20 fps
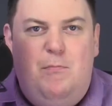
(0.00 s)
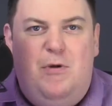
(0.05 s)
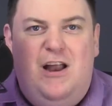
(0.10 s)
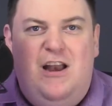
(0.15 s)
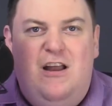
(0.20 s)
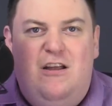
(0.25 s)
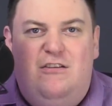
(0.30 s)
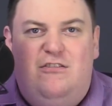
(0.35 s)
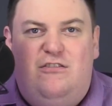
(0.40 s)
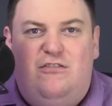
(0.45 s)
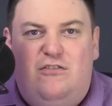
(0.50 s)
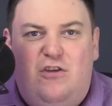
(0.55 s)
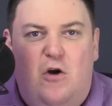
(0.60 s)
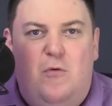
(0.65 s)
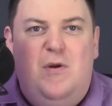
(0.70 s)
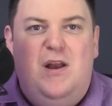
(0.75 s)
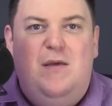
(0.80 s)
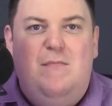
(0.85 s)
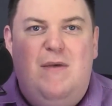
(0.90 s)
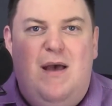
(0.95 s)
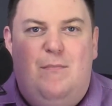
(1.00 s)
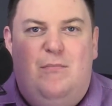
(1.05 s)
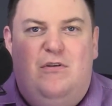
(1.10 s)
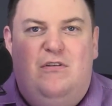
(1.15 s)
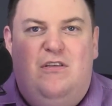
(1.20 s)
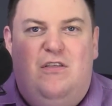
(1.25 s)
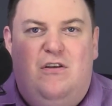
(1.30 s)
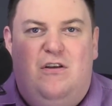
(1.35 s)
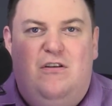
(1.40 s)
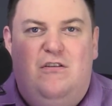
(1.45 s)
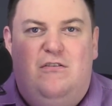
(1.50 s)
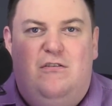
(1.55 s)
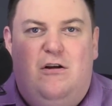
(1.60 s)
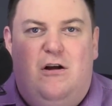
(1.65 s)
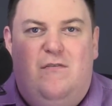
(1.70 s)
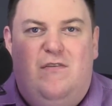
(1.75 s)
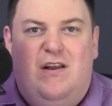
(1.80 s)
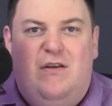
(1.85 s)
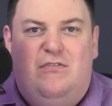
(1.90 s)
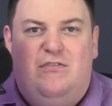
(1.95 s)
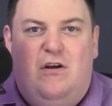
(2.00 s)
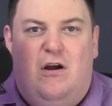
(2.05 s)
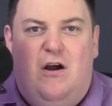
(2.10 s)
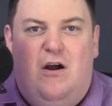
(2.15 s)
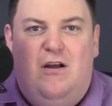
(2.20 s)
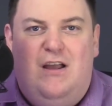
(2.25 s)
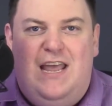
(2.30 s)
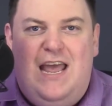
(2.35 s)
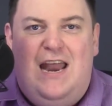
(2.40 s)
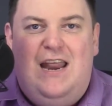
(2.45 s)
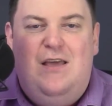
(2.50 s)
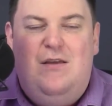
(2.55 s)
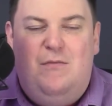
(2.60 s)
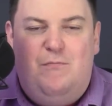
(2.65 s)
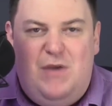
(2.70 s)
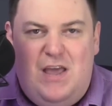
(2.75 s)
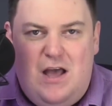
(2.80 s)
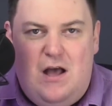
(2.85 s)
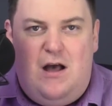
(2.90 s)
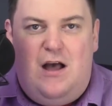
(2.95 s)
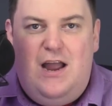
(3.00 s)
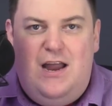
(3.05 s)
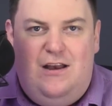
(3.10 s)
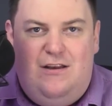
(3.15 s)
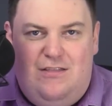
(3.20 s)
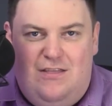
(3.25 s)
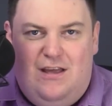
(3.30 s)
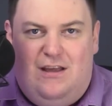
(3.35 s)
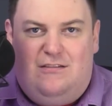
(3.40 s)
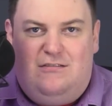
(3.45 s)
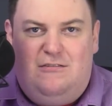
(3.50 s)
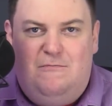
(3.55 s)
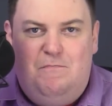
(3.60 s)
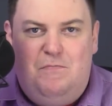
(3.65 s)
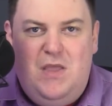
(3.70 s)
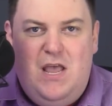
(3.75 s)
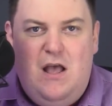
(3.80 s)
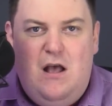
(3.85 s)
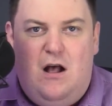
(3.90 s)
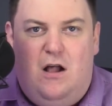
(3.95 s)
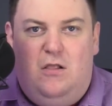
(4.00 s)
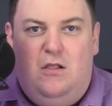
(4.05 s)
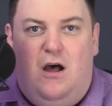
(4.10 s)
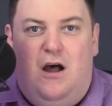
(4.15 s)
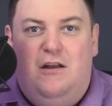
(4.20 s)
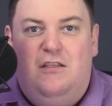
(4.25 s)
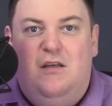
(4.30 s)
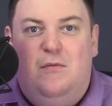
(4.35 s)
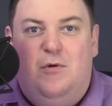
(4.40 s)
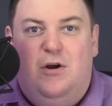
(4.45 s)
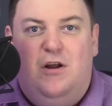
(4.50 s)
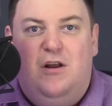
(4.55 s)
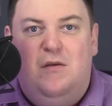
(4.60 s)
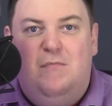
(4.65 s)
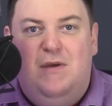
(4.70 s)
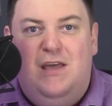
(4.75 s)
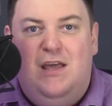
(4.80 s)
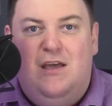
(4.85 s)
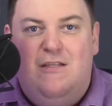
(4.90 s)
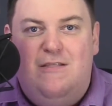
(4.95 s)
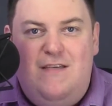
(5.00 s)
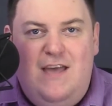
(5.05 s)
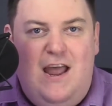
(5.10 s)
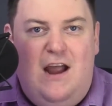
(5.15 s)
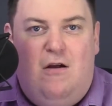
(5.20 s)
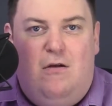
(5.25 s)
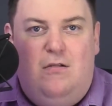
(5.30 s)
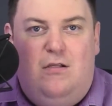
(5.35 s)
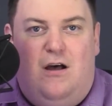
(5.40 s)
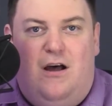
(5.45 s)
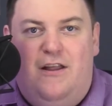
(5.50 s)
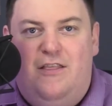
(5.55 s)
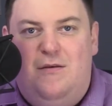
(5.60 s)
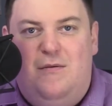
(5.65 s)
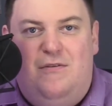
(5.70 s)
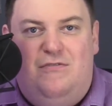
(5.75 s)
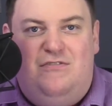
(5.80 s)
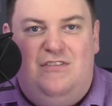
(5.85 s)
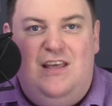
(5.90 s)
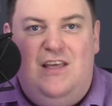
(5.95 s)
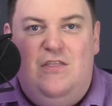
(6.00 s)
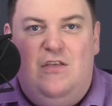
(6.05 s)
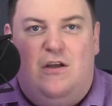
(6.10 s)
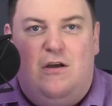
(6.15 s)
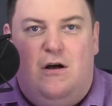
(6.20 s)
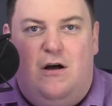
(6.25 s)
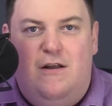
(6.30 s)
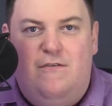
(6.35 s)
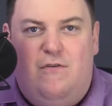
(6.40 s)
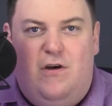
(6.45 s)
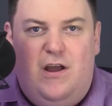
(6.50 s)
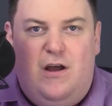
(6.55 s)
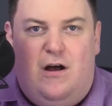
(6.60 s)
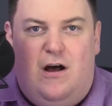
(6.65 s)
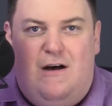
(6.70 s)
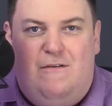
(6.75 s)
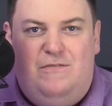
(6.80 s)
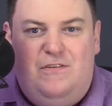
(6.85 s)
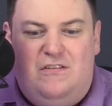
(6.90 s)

but so many members of the Conservatives are getting behind this. A lot of them are going to be there. A lot of them have seen the convoy off